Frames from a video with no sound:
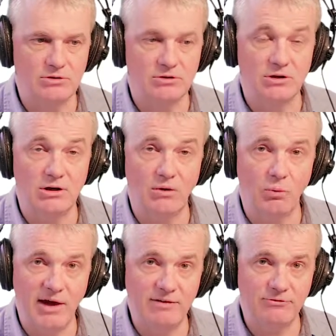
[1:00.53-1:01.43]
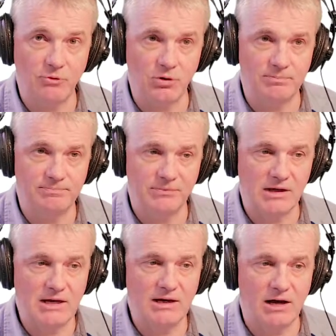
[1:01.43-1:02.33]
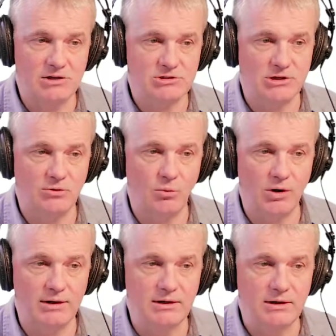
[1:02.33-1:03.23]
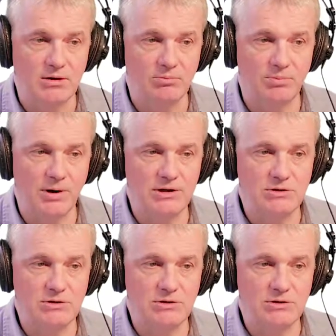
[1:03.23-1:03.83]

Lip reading: the waveform in Oscillator 1 by